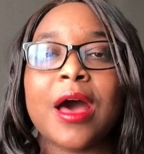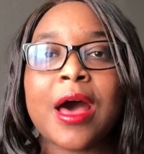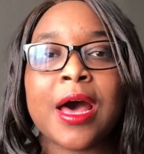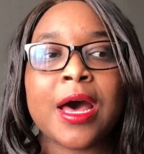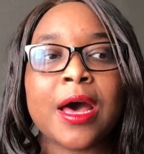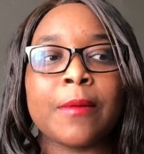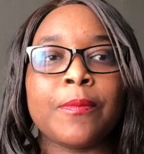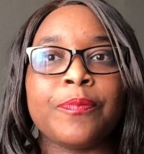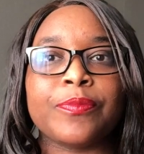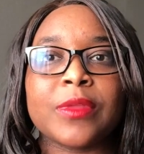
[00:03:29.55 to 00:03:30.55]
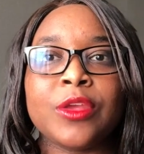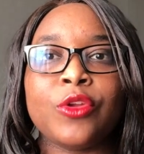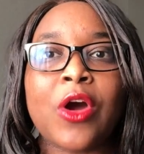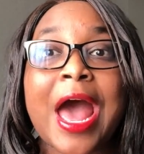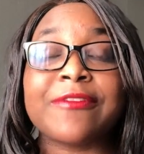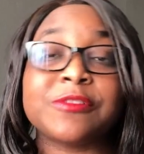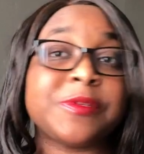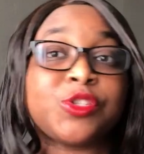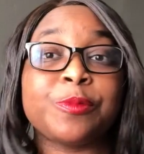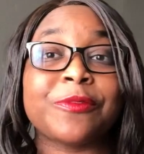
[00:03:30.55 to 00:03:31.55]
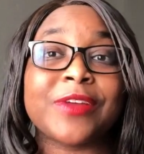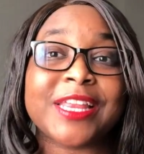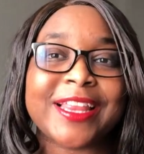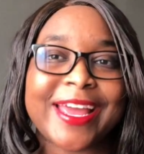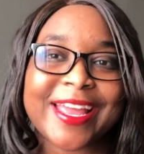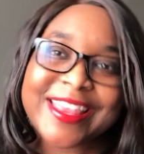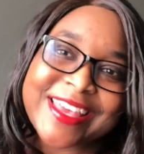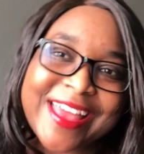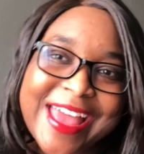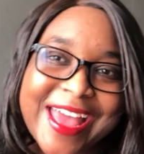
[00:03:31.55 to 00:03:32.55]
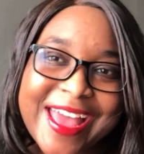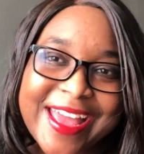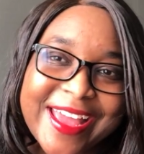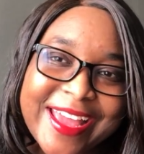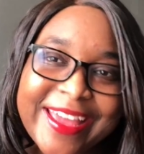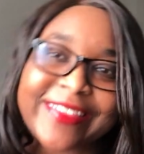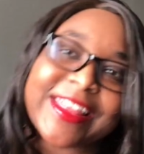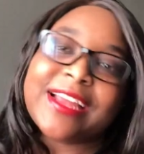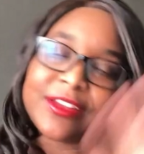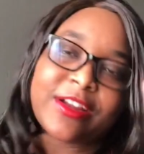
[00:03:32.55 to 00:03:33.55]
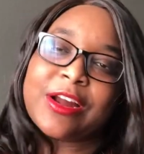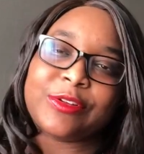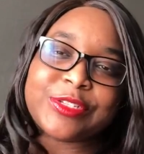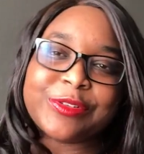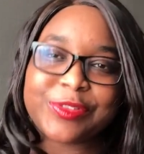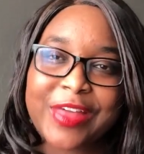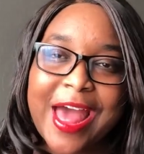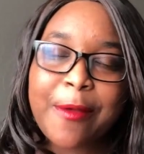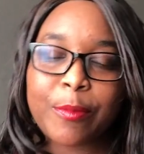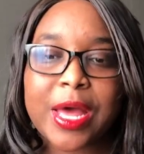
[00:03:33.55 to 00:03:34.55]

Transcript: Um, you don't have to be super friendly, like, hey, like, no, no, no, don't do that.